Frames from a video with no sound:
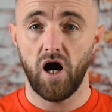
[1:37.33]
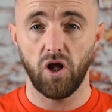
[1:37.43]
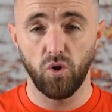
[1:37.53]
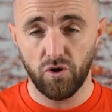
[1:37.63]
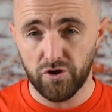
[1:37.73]
A
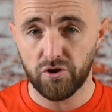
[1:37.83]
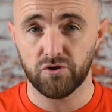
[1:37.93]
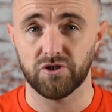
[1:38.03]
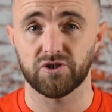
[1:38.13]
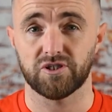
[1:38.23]
lot of
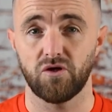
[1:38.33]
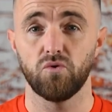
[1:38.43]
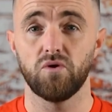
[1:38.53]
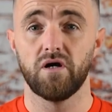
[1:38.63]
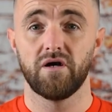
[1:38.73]
recruiters
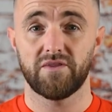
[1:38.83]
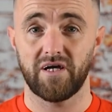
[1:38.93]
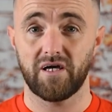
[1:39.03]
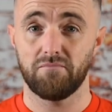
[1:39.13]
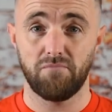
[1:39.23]
still
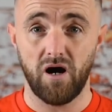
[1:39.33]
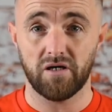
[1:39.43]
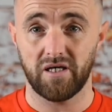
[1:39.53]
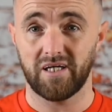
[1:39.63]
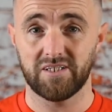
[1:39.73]
think
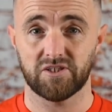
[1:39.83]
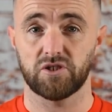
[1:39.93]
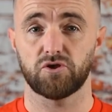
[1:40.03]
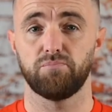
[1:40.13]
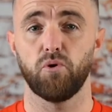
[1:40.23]
marketing
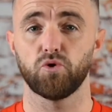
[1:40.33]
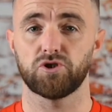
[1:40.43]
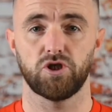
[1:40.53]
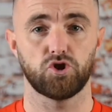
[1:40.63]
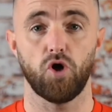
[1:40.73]
consists of
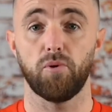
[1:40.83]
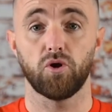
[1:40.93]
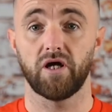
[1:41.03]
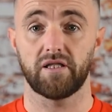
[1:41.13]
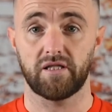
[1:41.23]
posting a job on
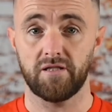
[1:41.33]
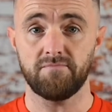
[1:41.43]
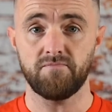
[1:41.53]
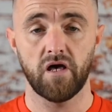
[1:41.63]
LinkedIn